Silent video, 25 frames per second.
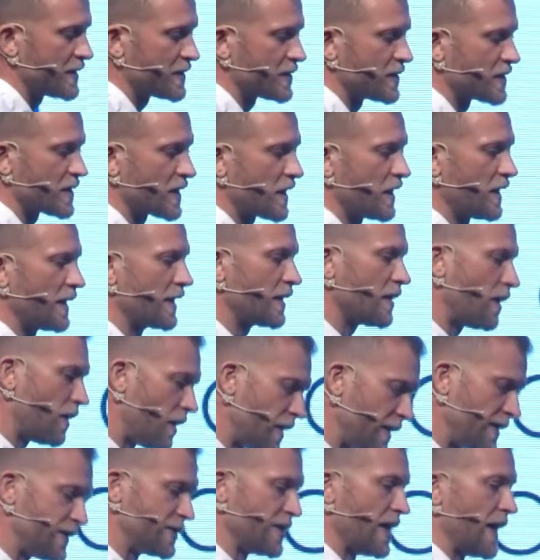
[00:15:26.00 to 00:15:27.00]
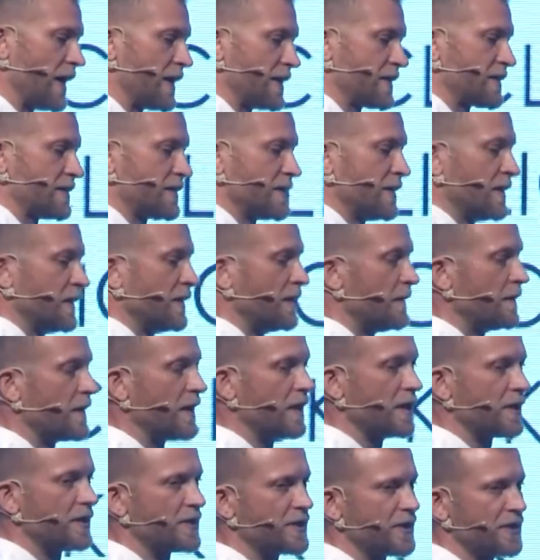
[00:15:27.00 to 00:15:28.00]
just hijacked
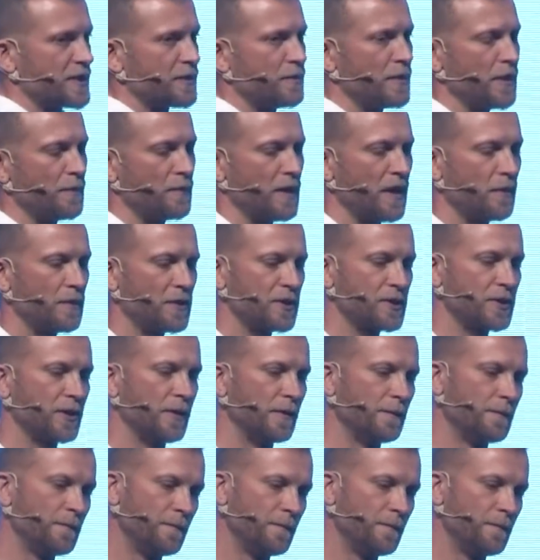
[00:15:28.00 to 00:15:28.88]
a legitimate publisher,